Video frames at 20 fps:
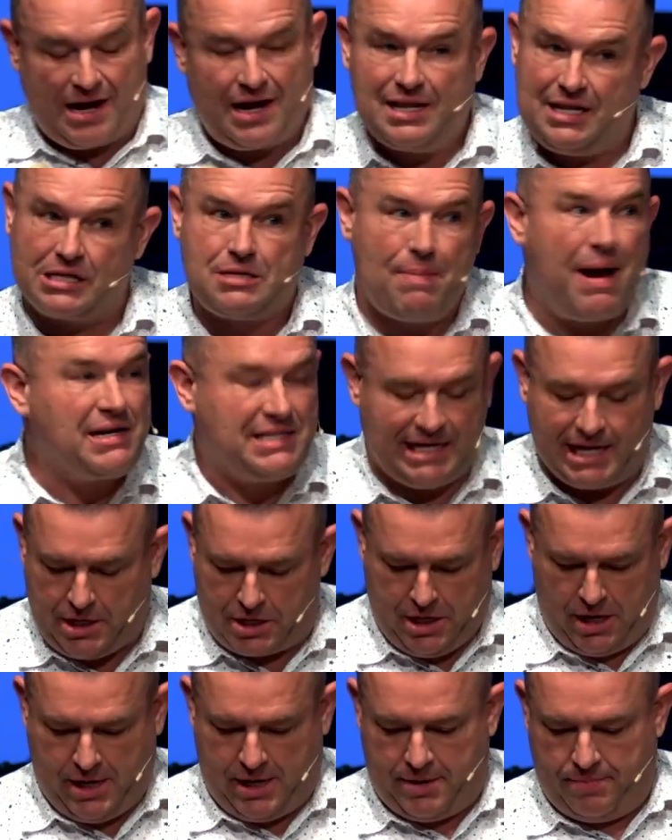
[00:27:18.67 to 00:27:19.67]
This is about to
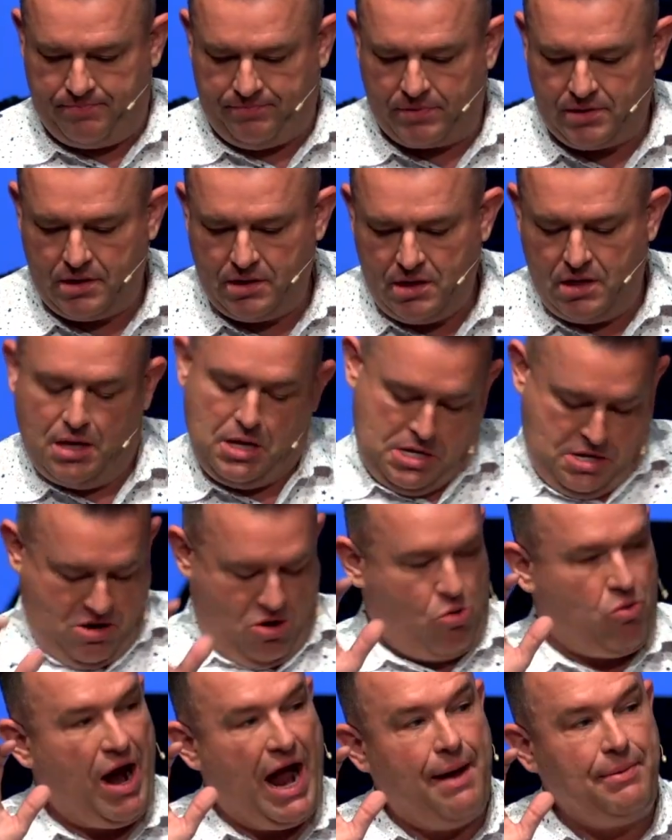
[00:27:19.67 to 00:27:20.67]
get good.
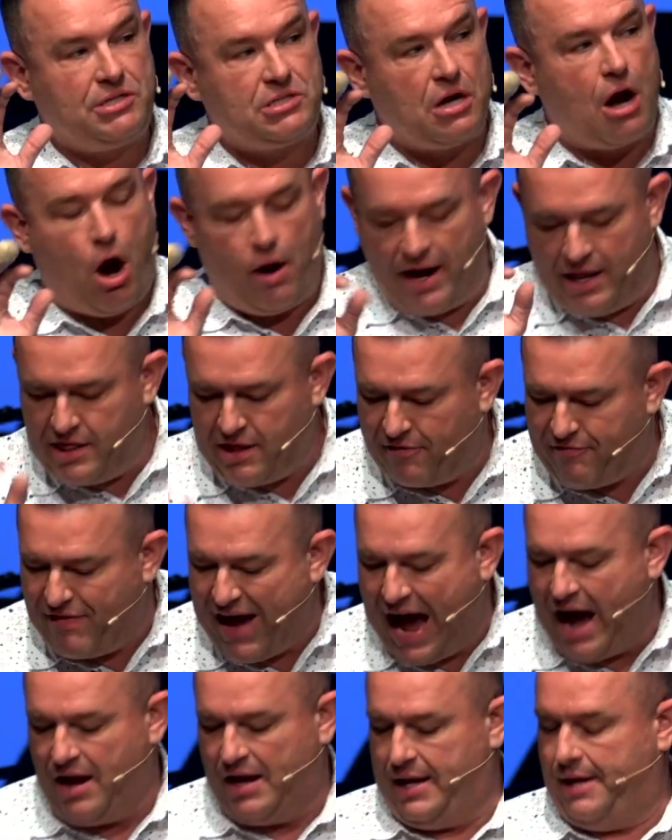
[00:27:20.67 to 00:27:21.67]
Grapes are in the
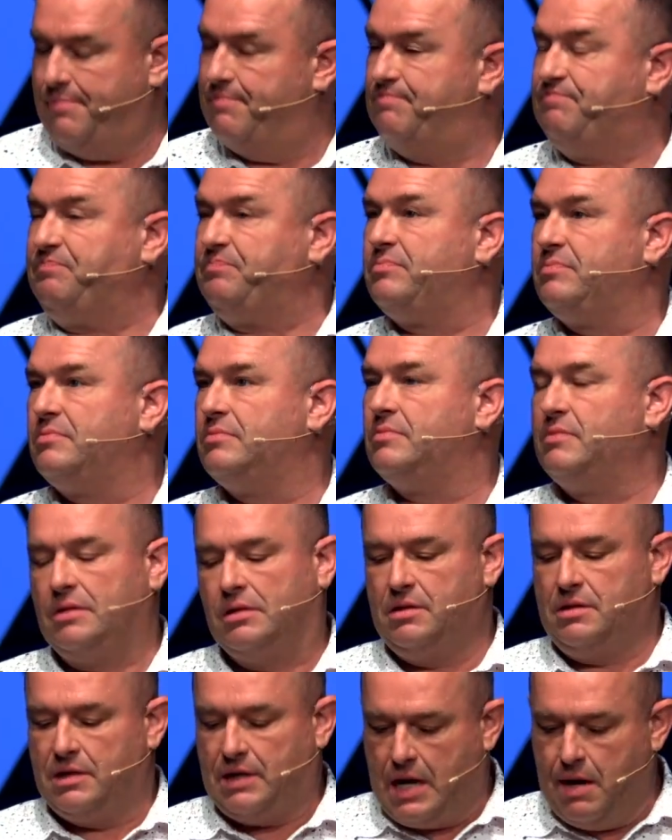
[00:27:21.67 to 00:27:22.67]
valley.
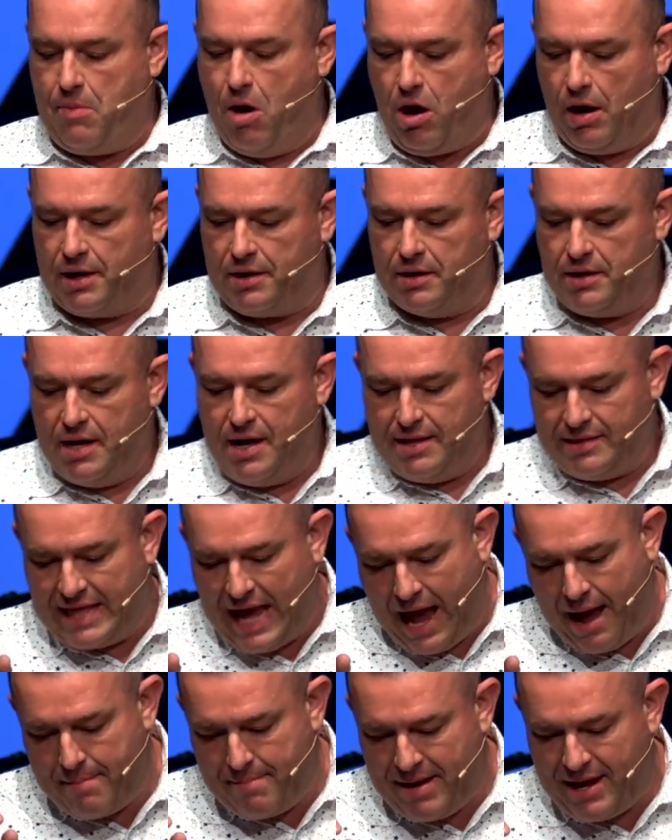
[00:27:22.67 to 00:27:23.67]
Come on.
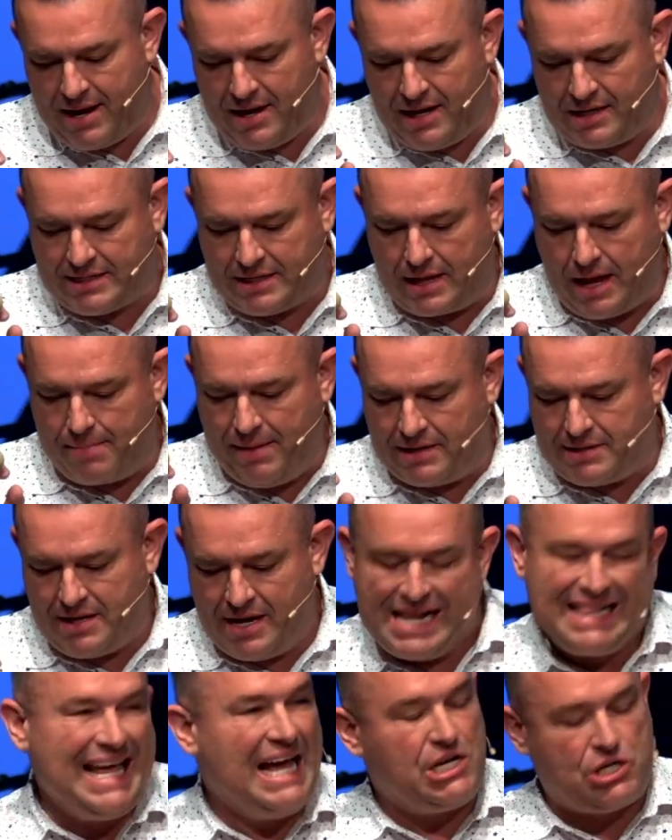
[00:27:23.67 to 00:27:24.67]
That
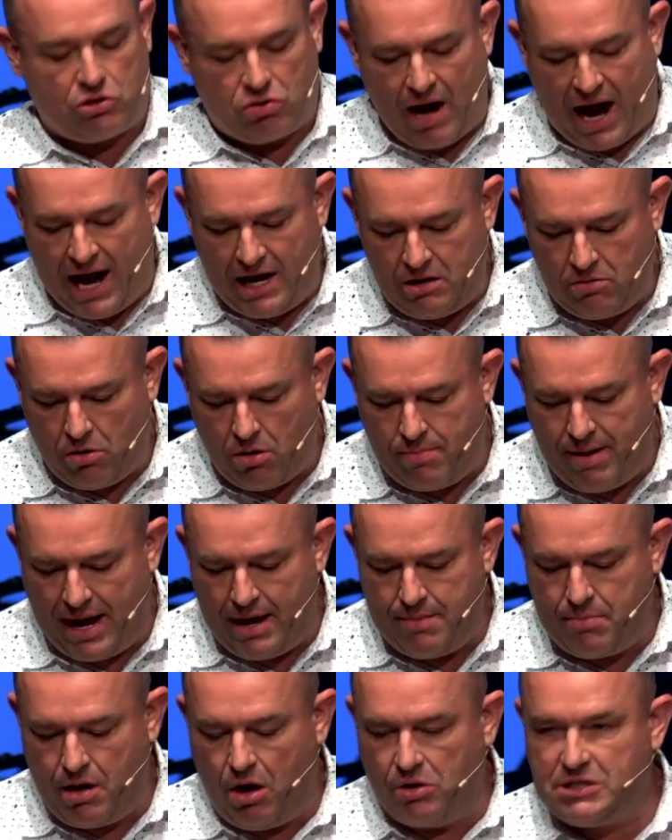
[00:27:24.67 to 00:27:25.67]
means they tried to
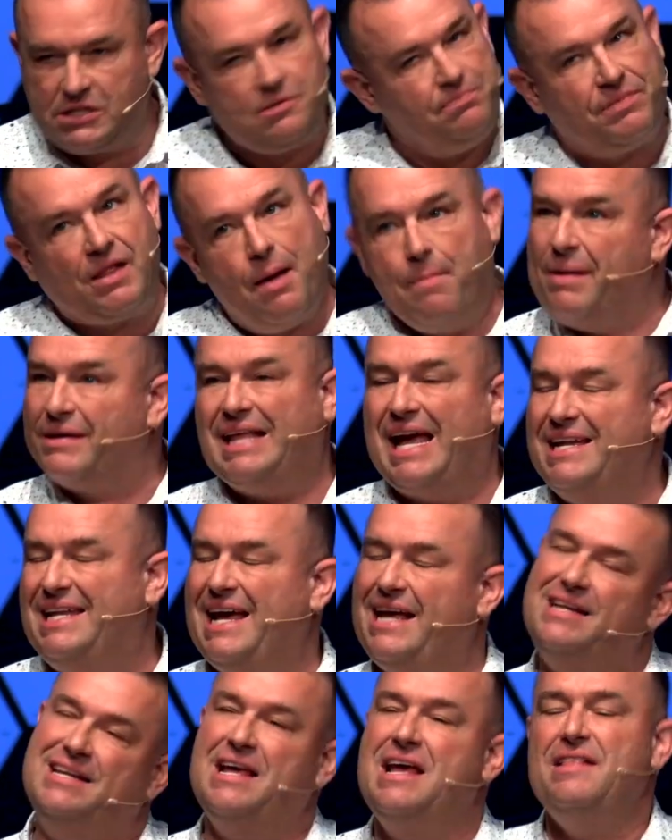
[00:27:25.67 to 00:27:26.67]
obey Moses, but they
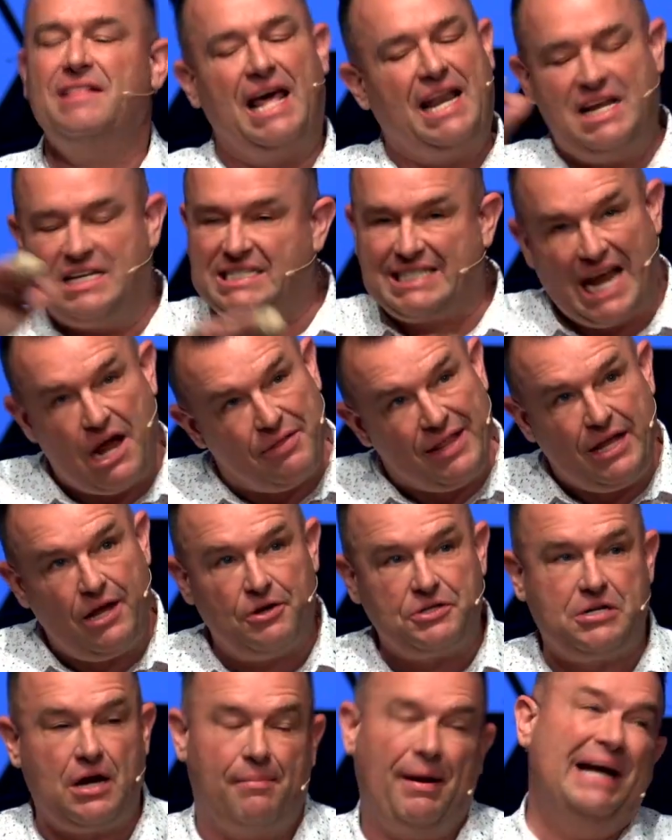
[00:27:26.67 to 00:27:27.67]
didn't. They didn't stay on the
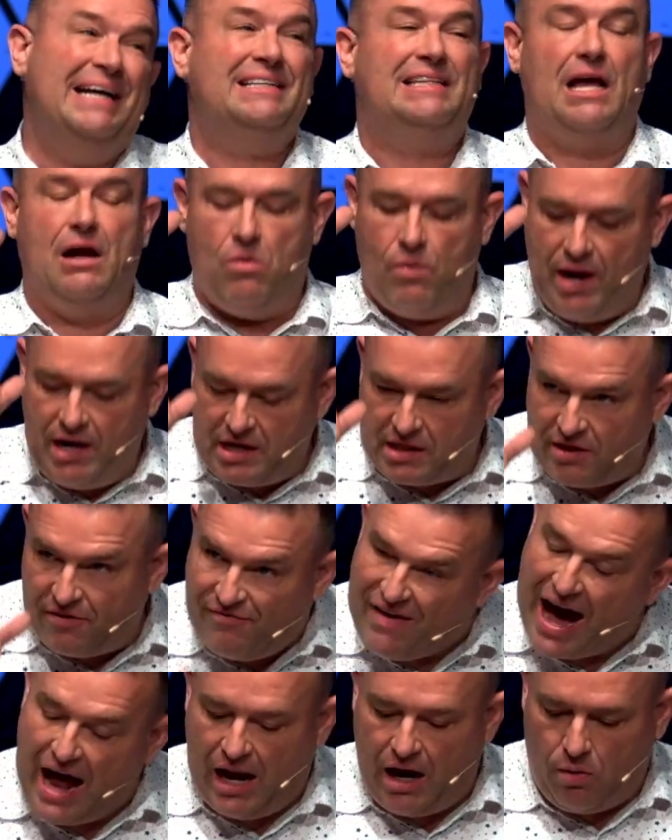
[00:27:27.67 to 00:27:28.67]
hilltop. They went to the
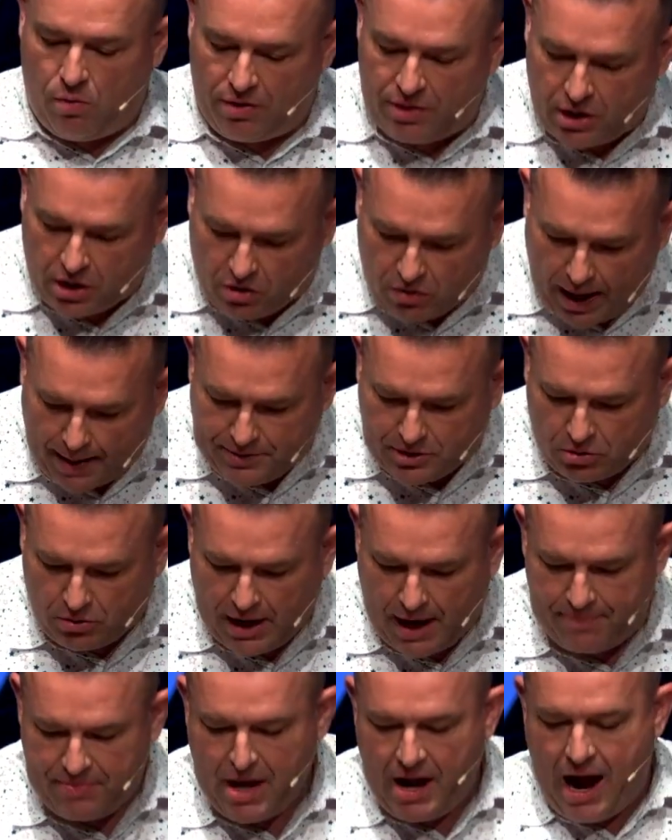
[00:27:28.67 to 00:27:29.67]
valley where the grapes
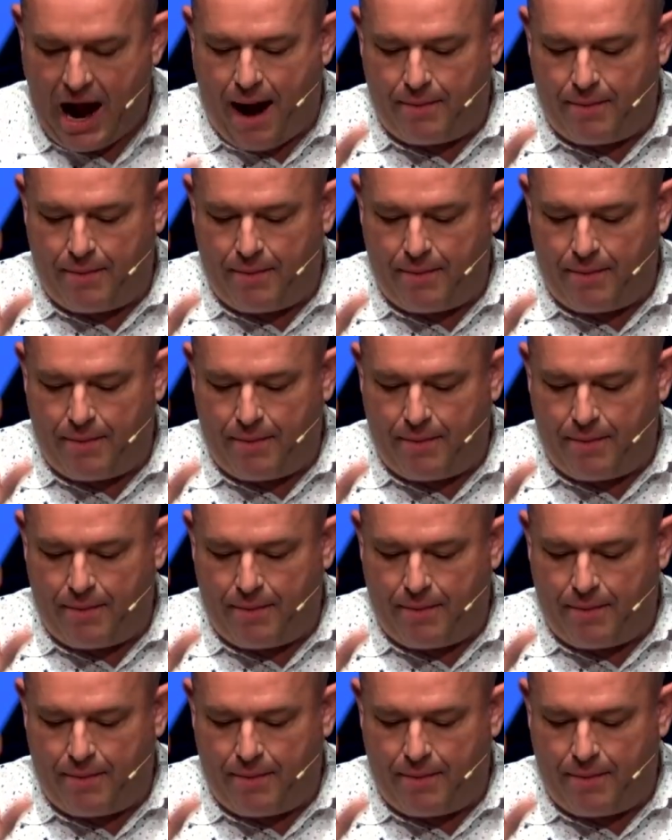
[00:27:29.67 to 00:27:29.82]
were at.